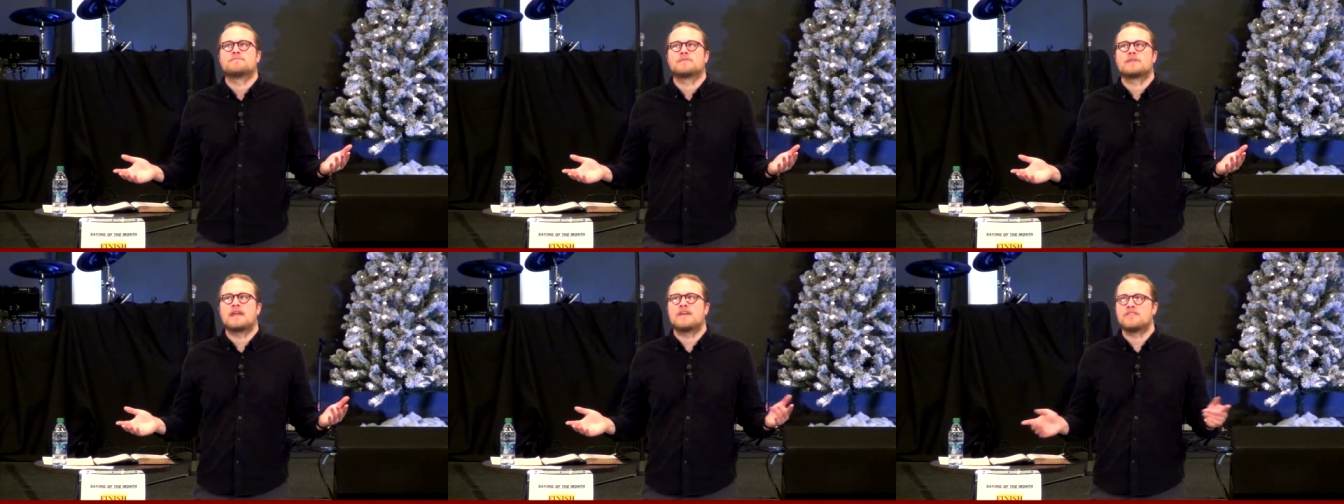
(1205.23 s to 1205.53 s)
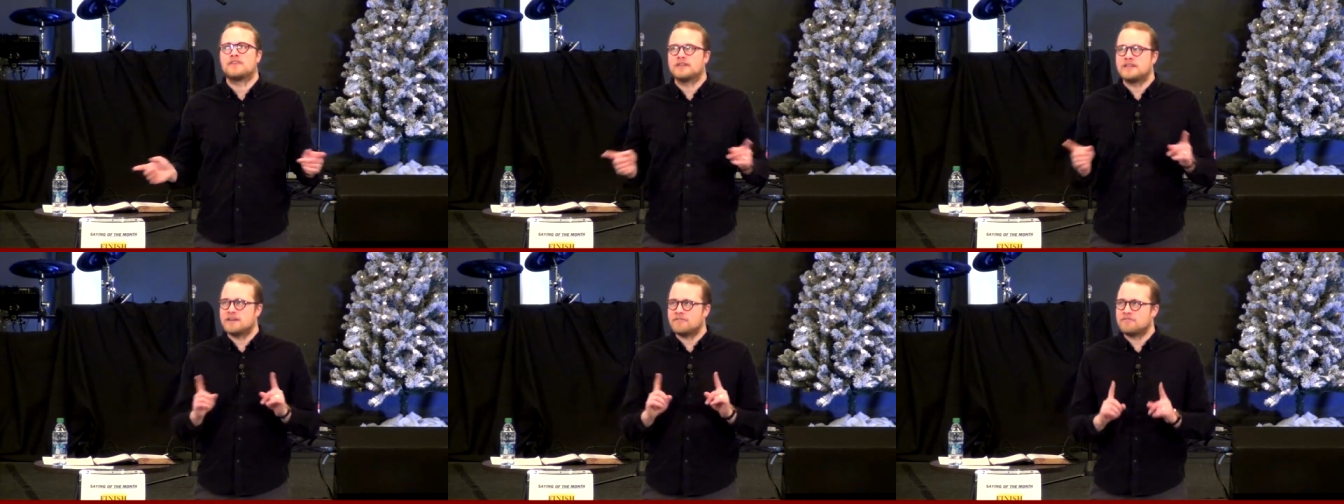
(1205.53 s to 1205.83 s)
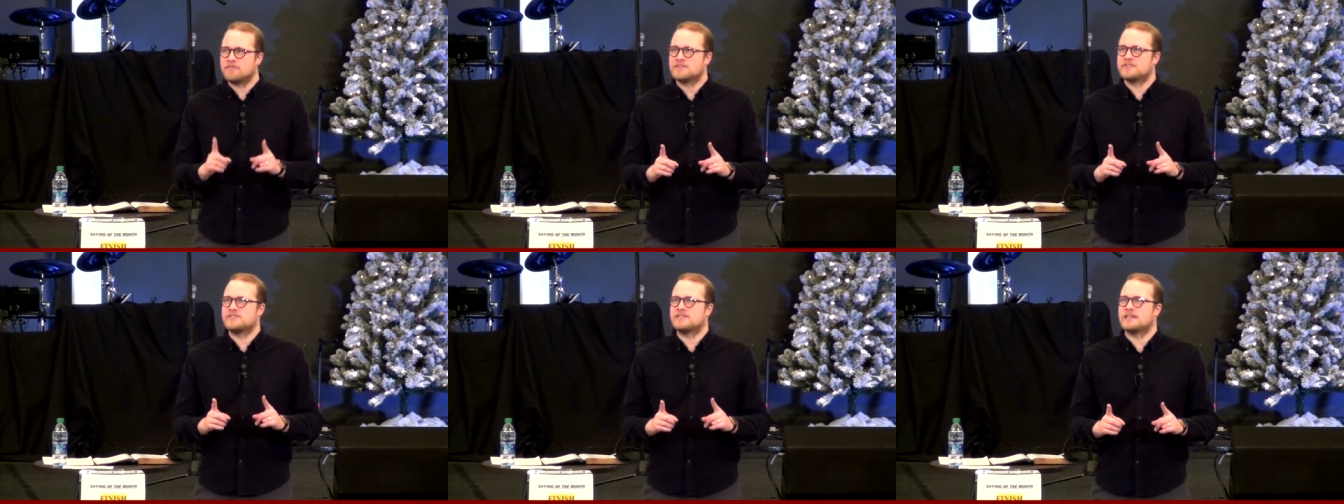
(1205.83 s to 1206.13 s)
And the
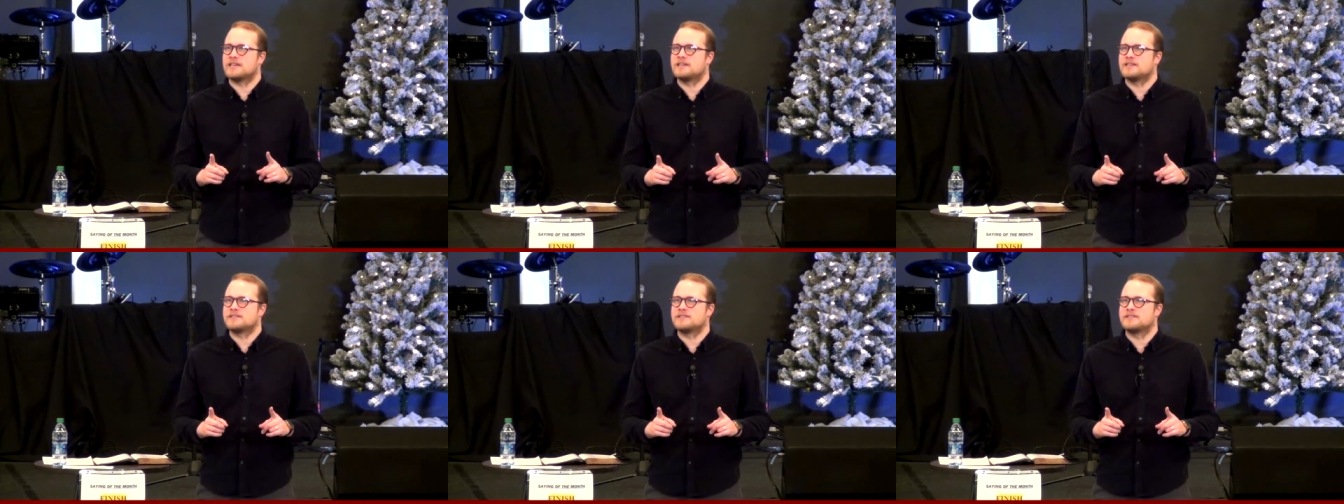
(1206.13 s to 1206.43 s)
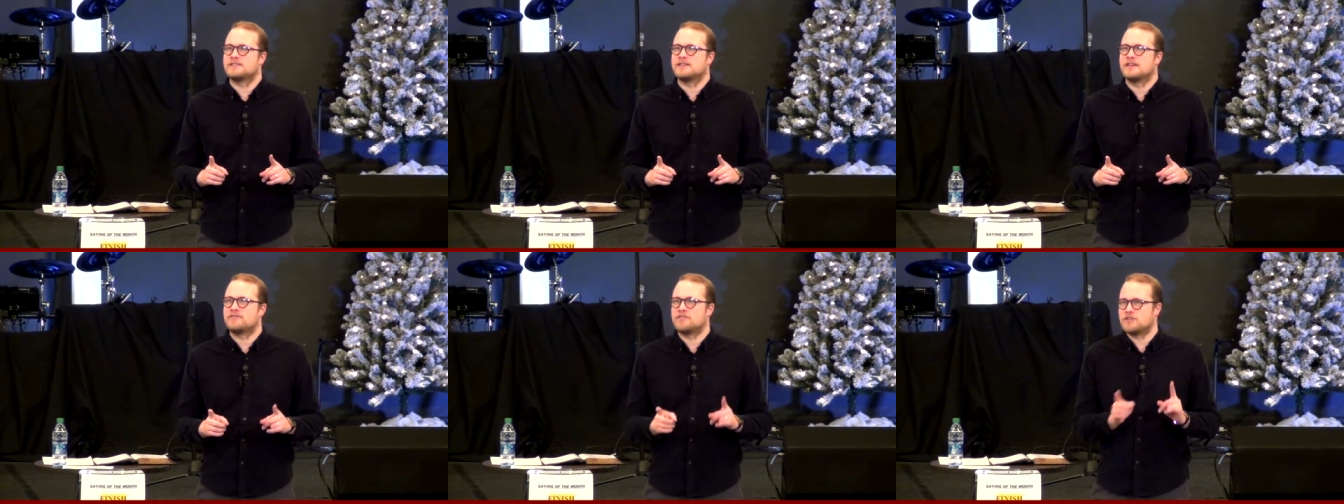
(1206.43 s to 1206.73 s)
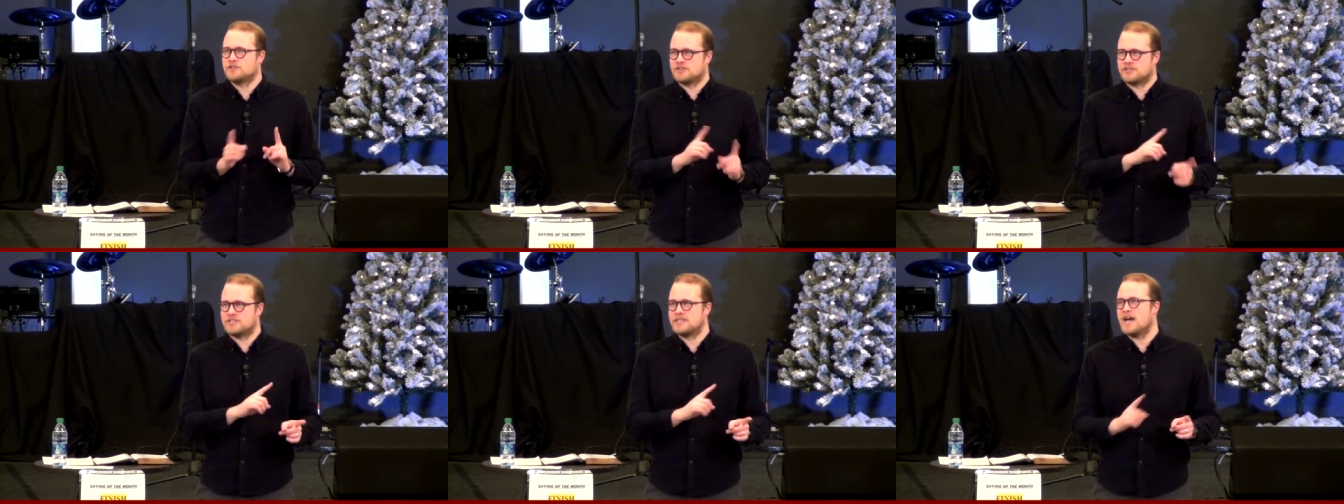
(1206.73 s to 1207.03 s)
difference is, if
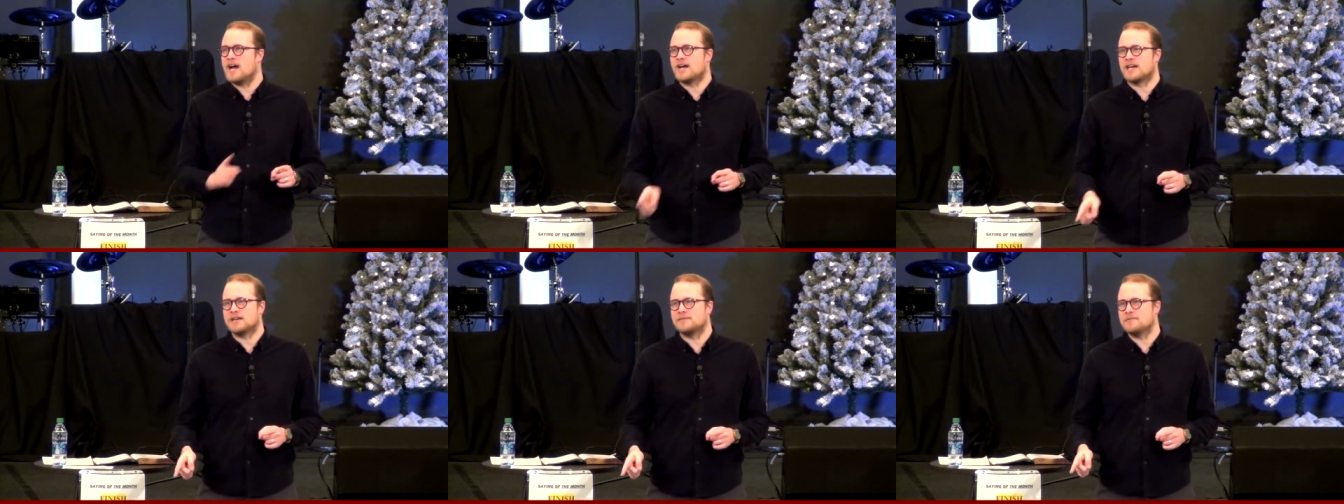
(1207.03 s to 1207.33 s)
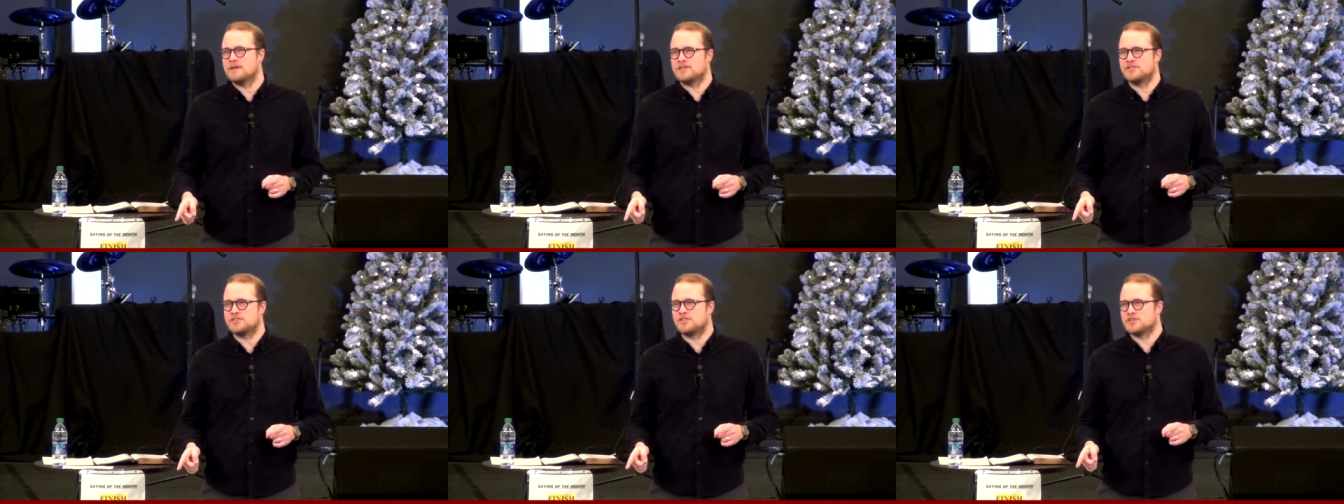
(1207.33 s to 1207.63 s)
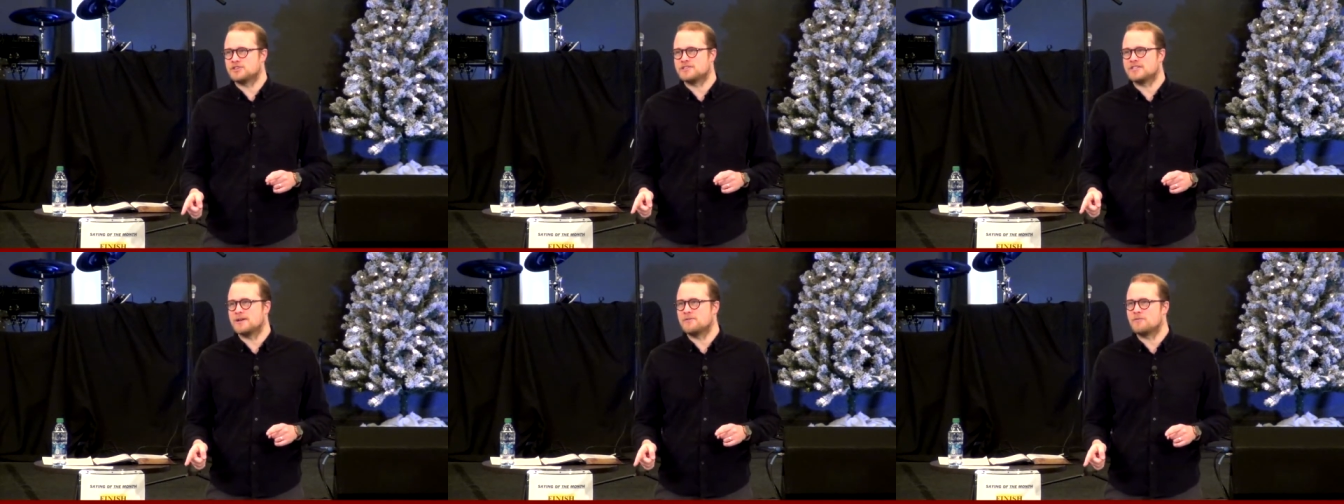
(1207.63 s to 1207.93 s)
you're stuck, it means
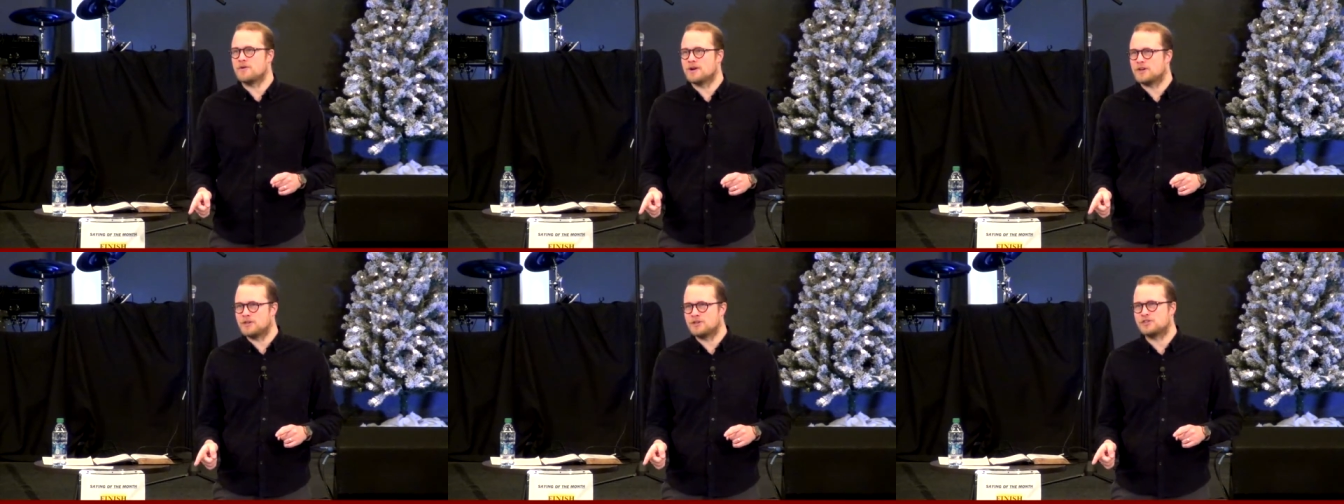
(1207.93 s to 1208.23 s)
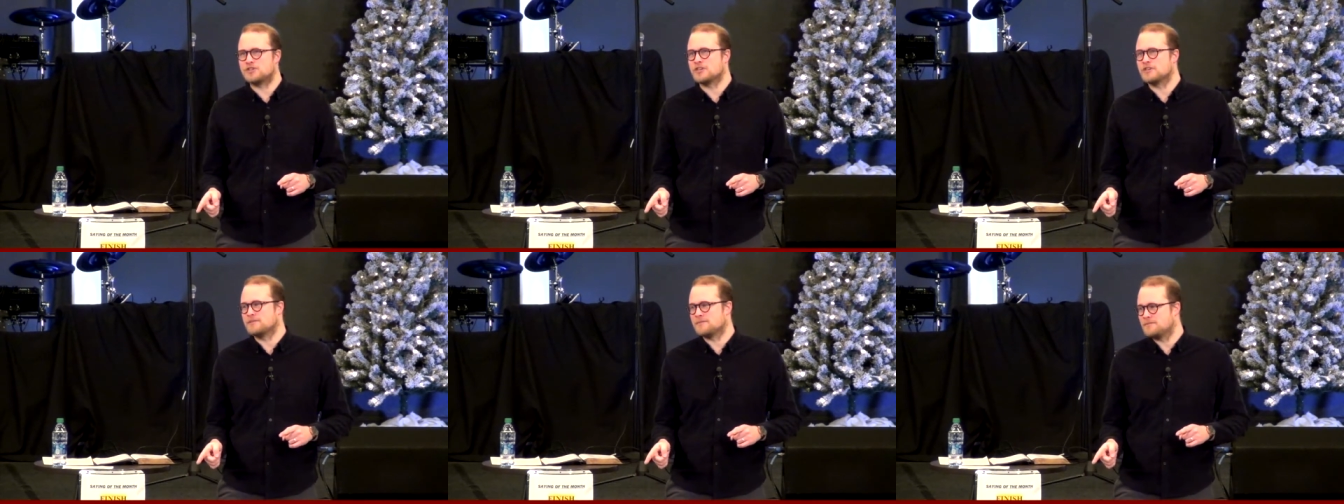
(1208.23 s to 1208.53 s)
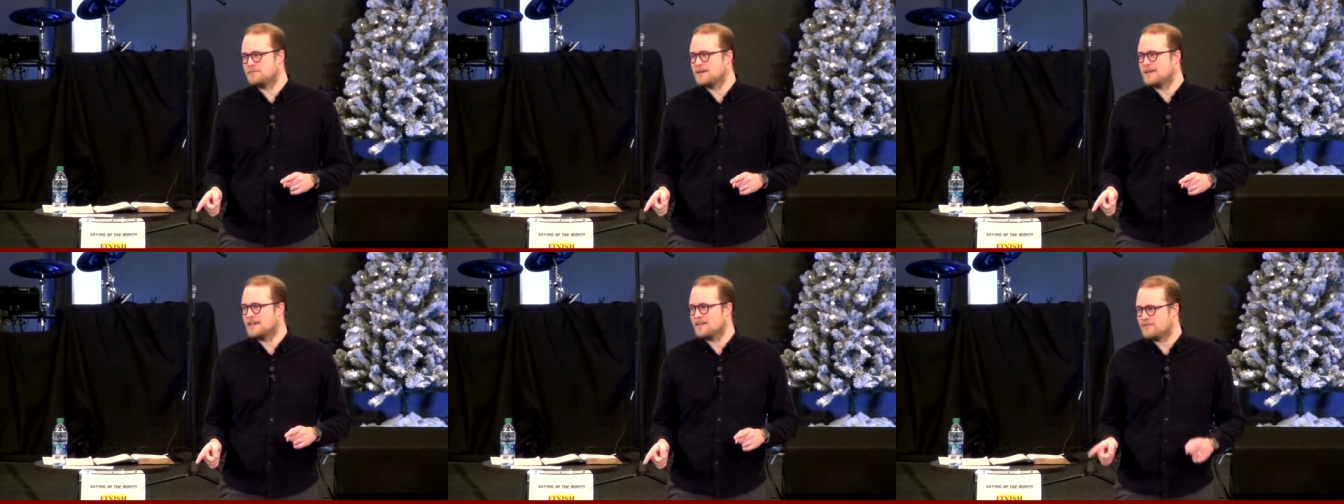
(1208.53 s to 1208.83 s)
you're somewhere you
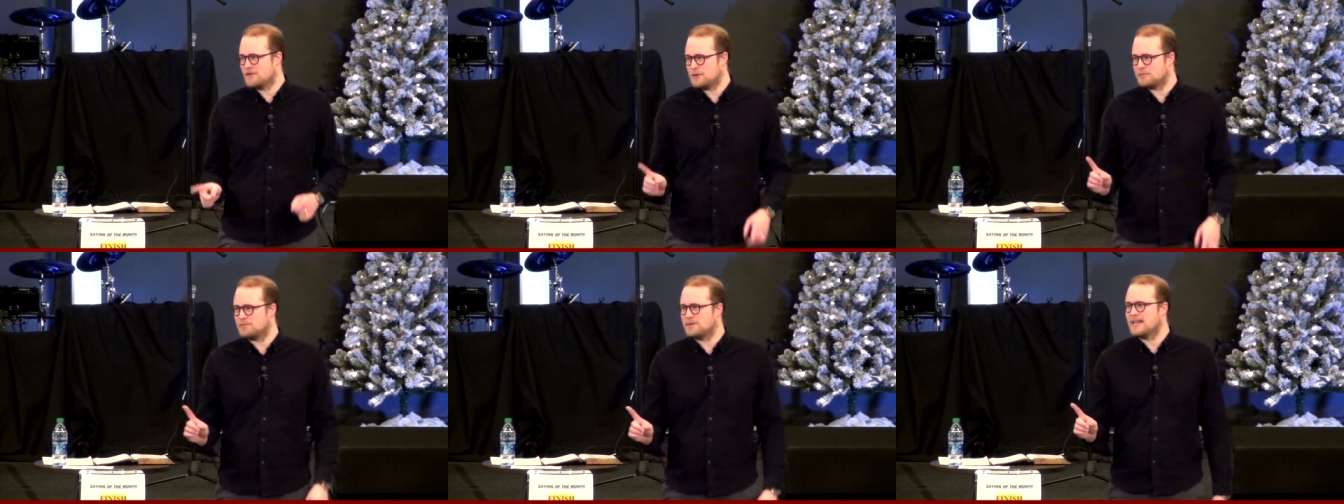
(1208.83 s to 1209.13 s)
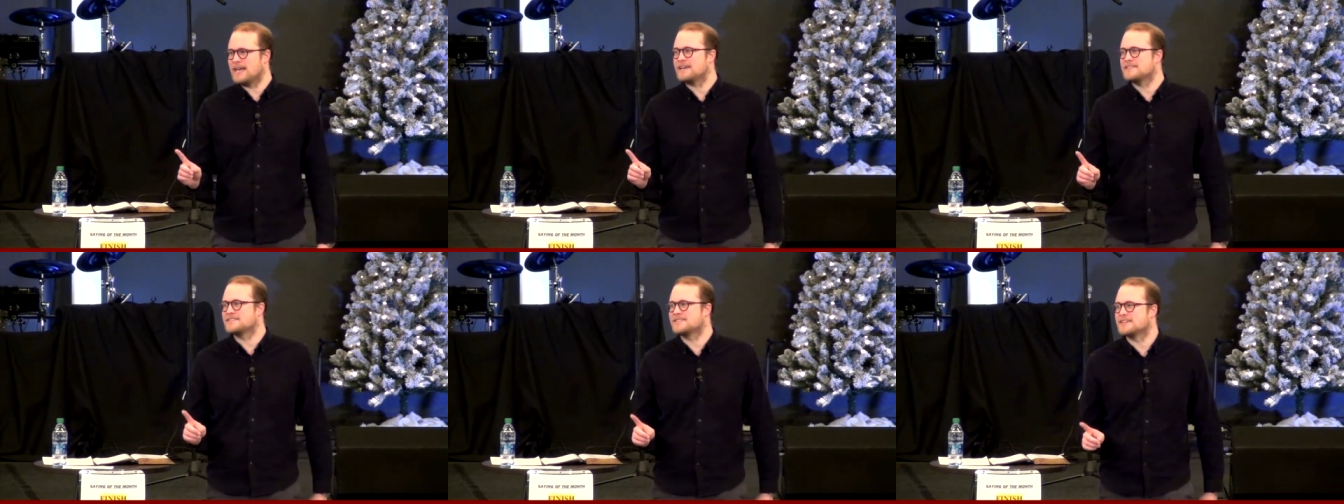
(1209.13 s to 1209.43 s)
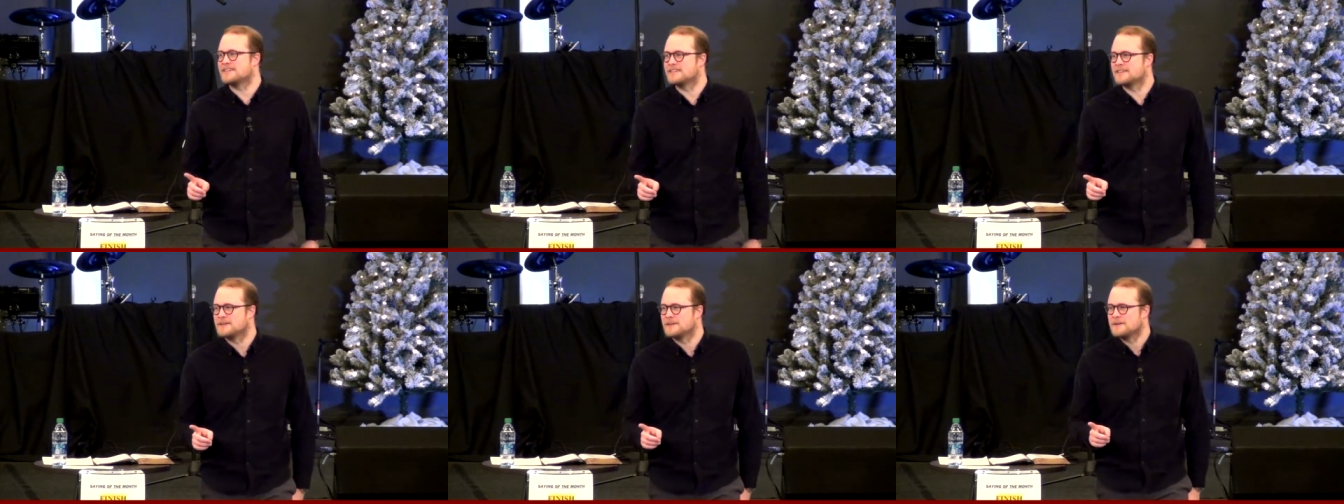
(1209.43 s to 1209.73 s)
shouldn't be. If you're
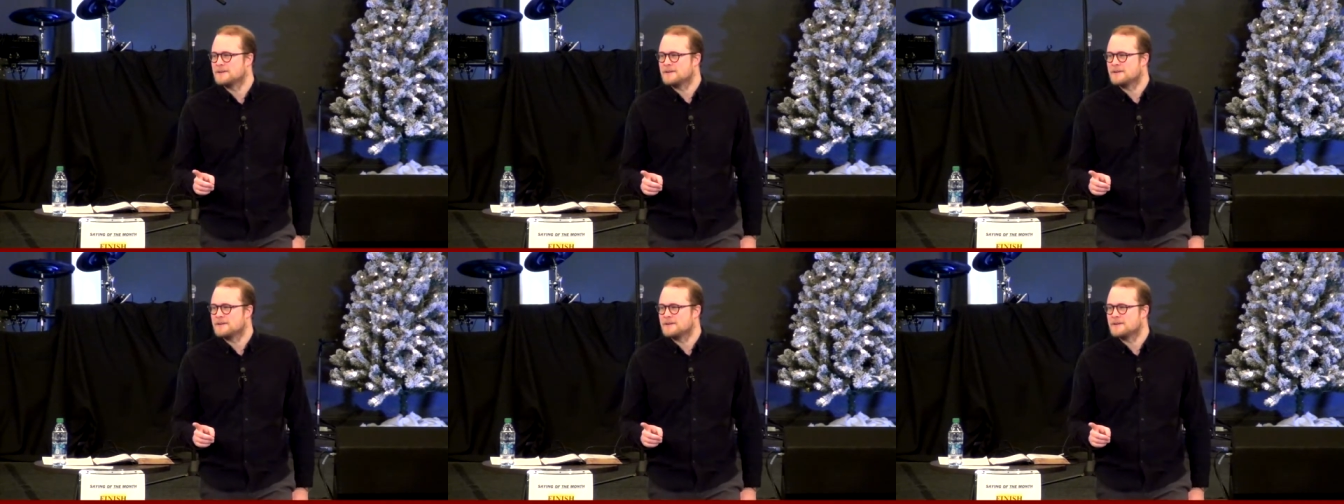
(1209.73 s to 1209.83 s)
planted,